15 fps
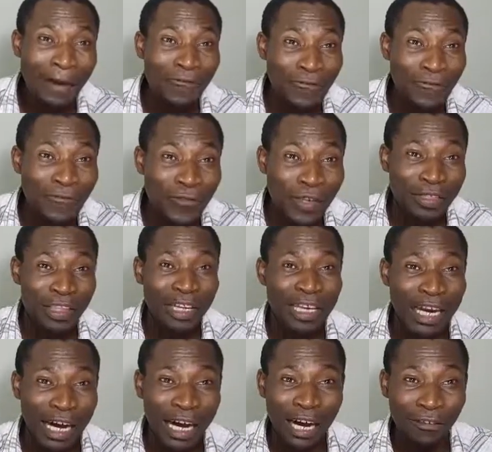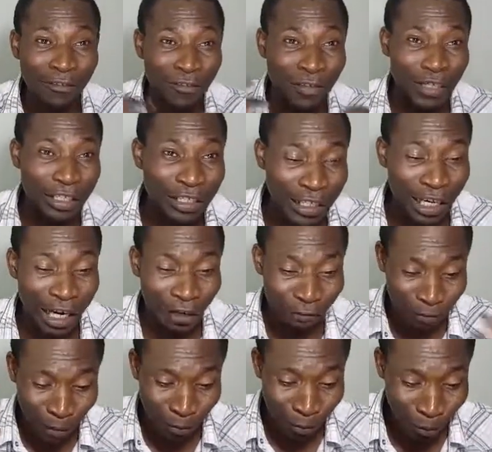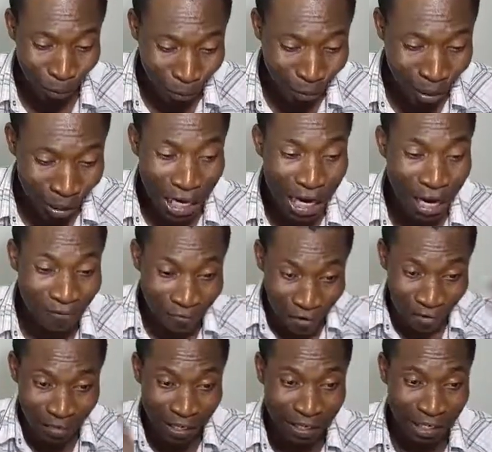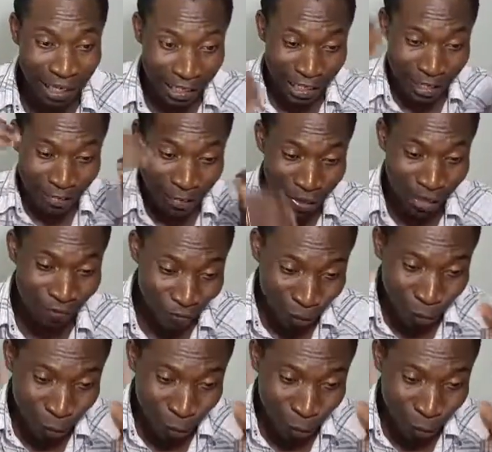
Everything, I have friends, I have people, everything that they bring for you to